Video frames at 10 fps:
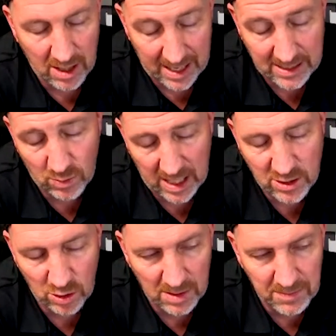That's what I
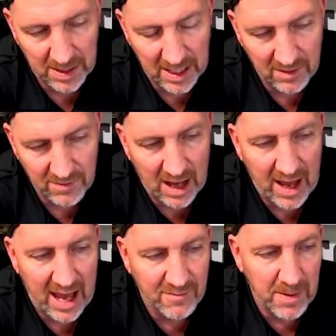truly believe. Now, I
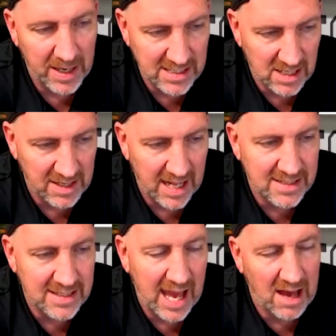have buddies on that
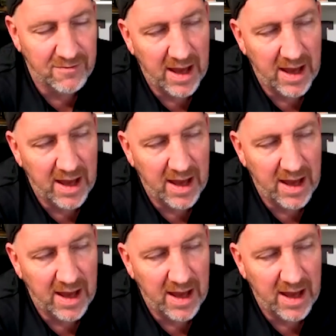staff.